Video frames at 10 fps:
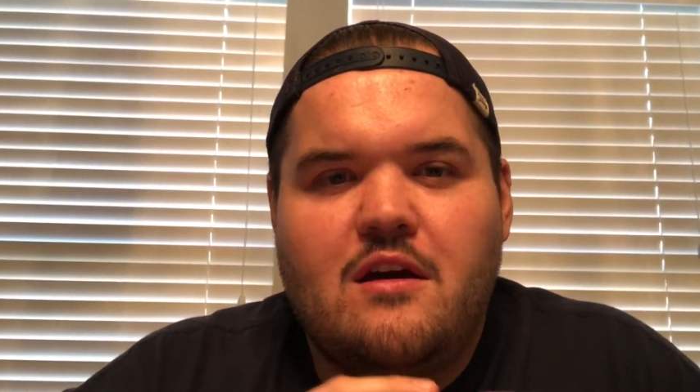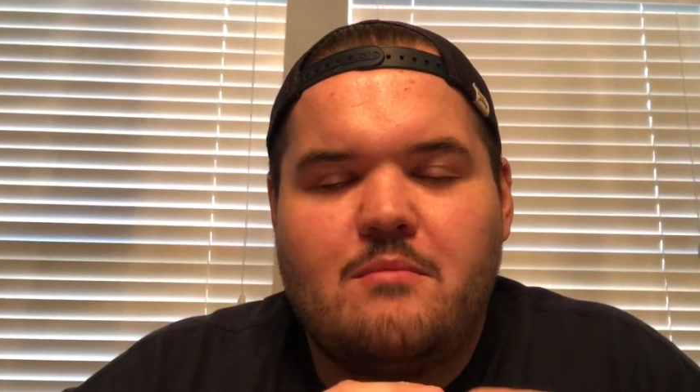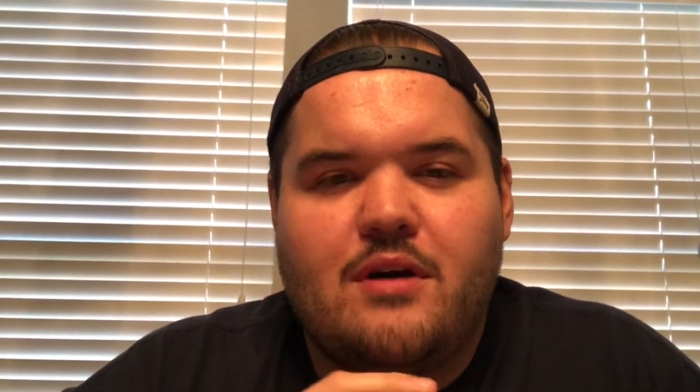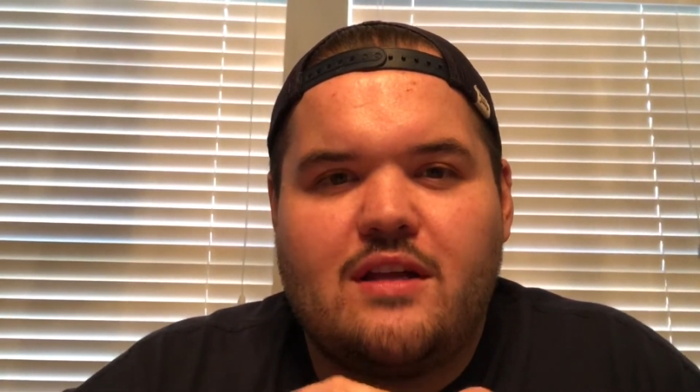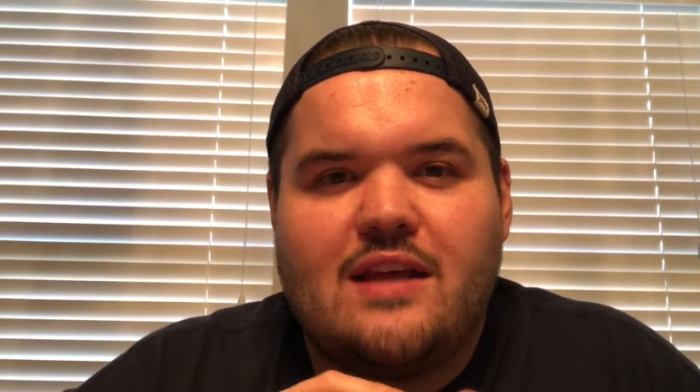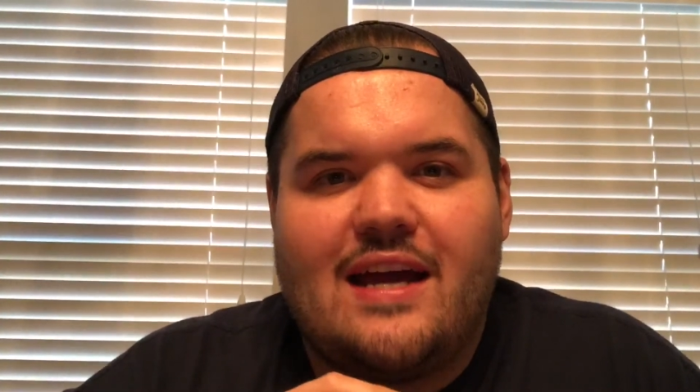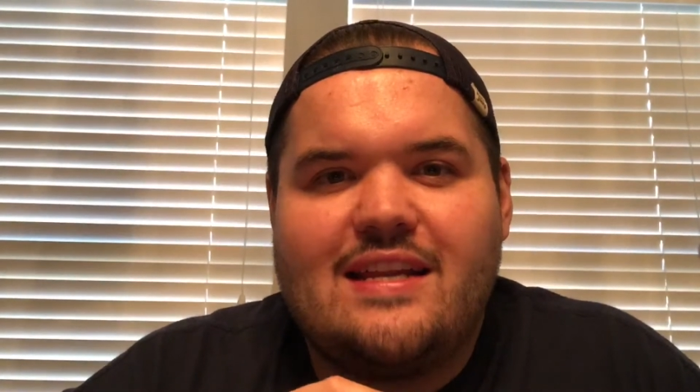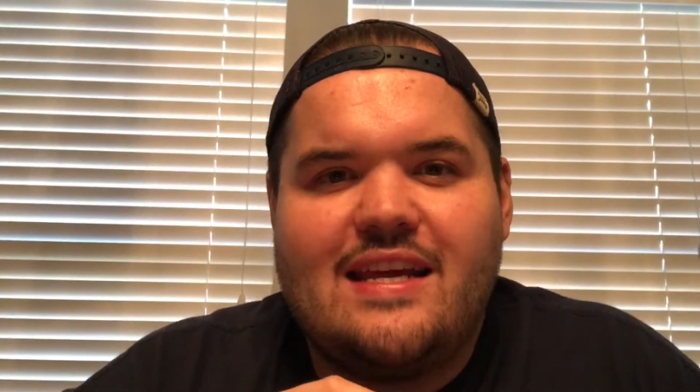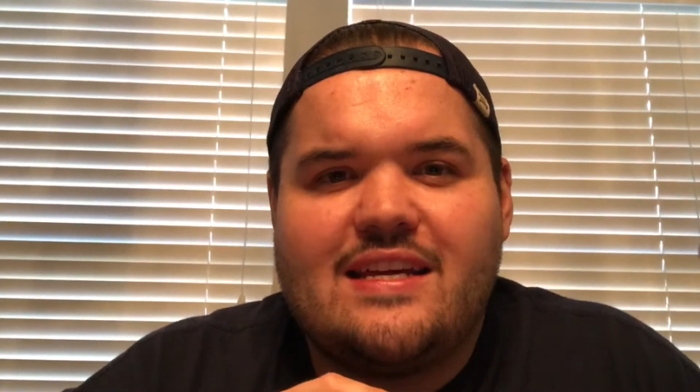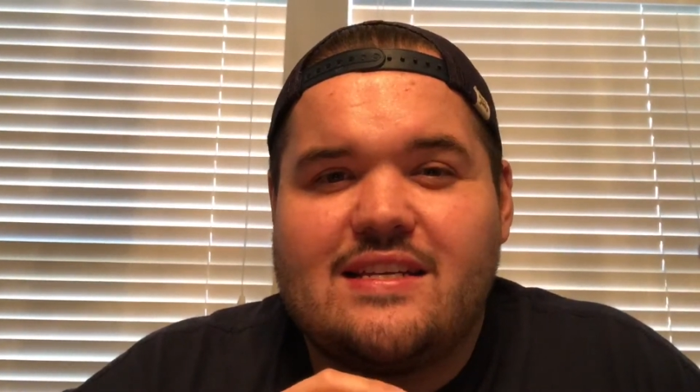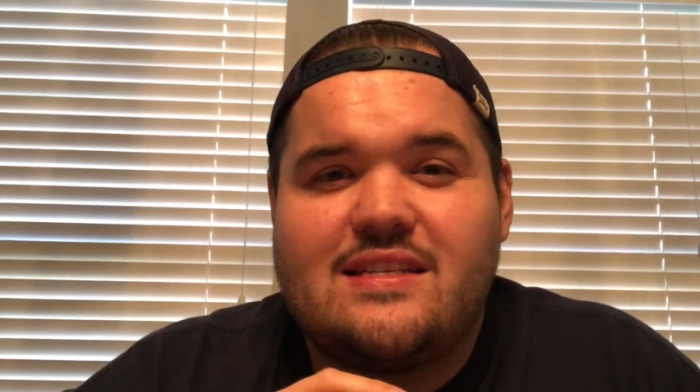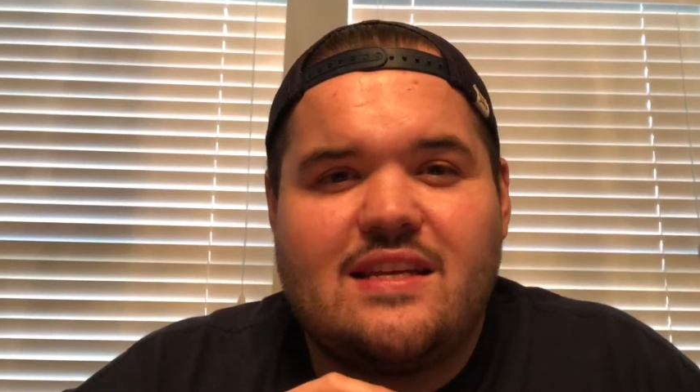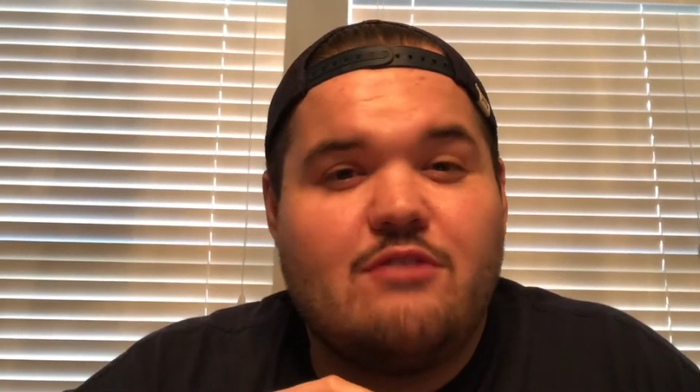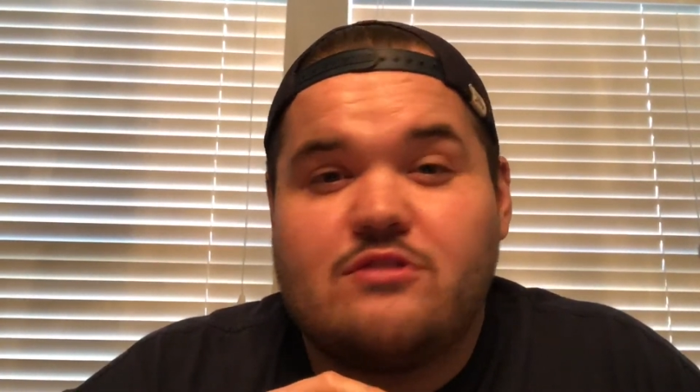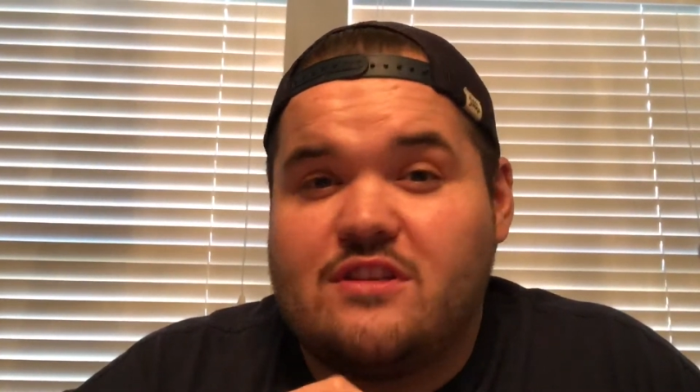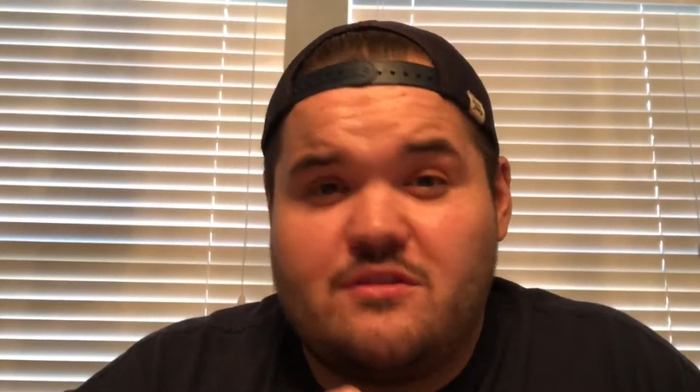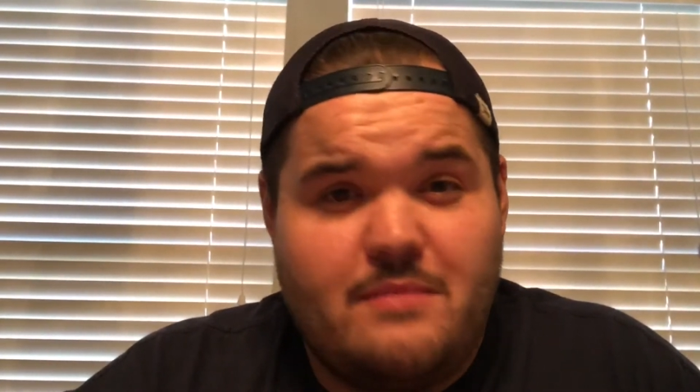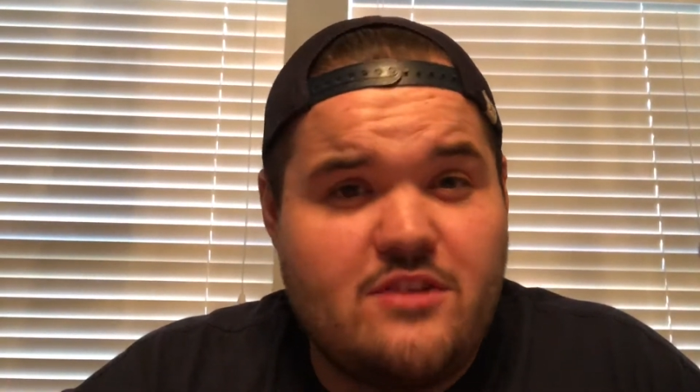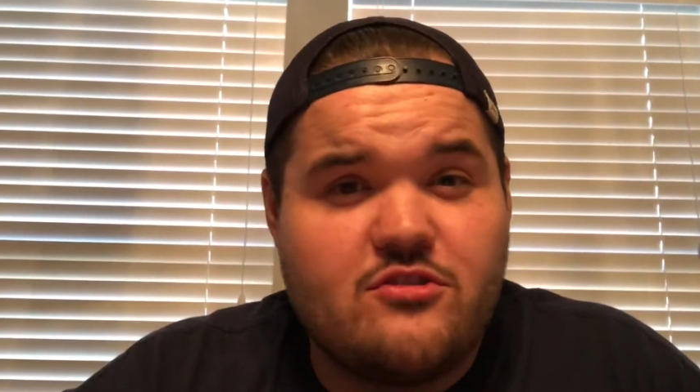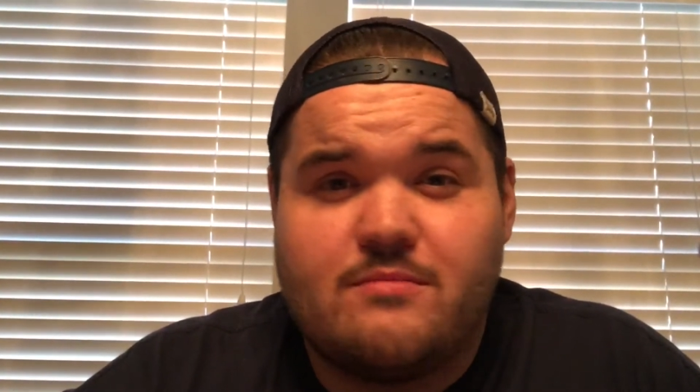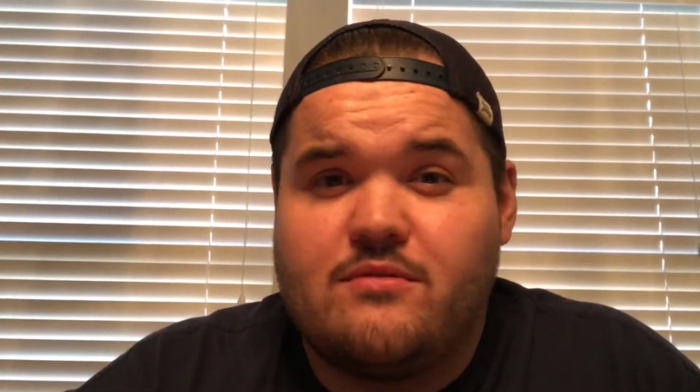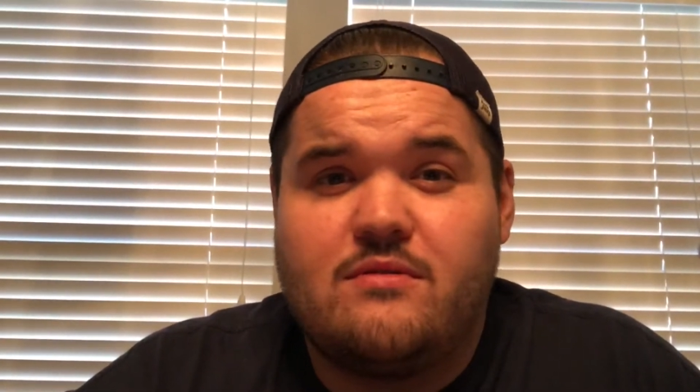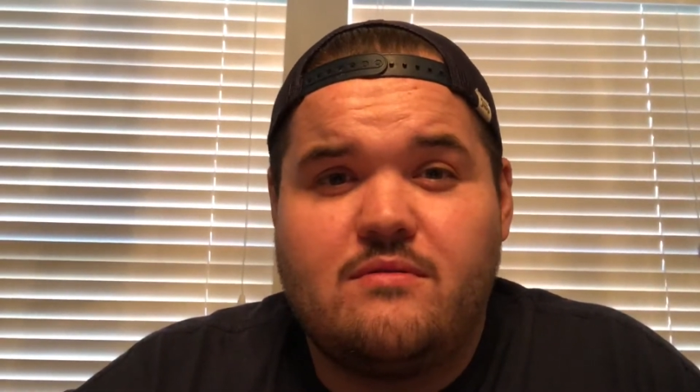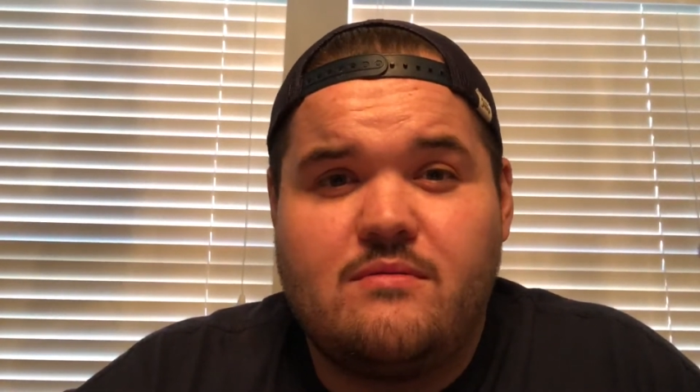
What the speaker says: But the idea is he was just miserable.